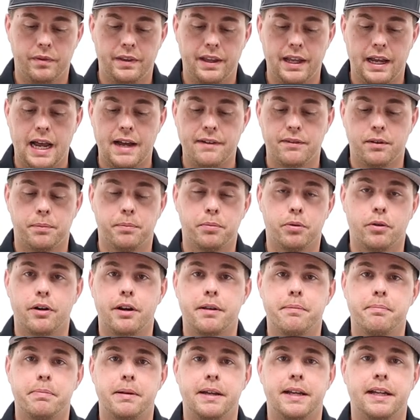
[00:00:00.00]
they have a
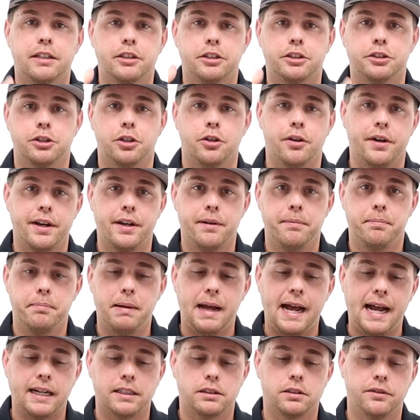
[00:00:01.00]
pretty big sturdy
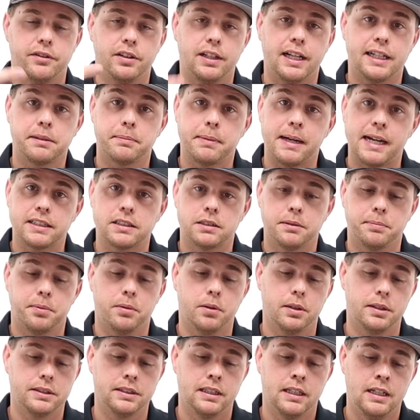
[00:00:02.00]
back. So if you like back
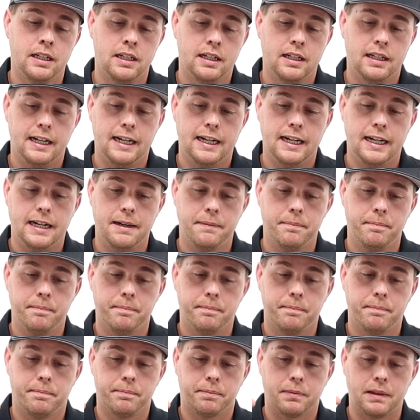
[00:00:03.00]
support, um,
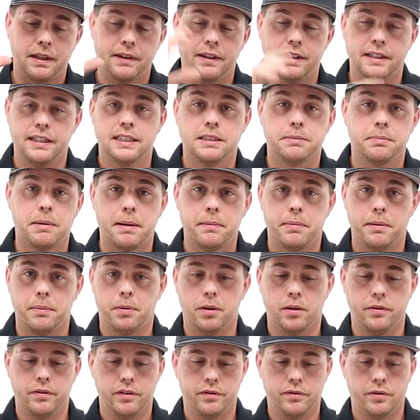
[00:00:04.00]
then this might be
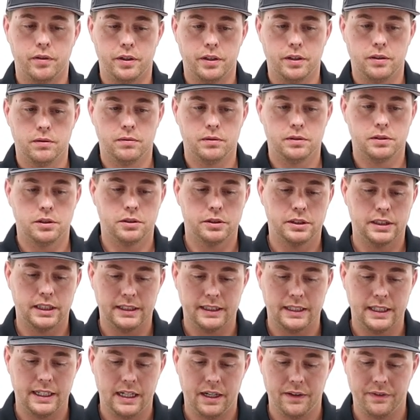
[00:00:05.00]
perfect for you. So
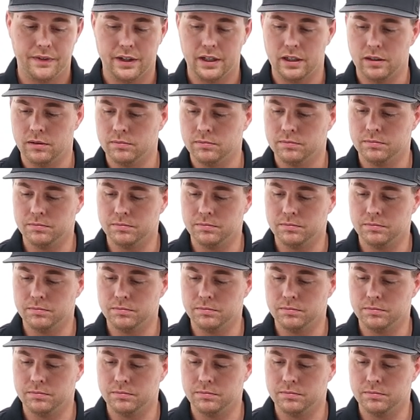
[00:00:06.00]
check that out there.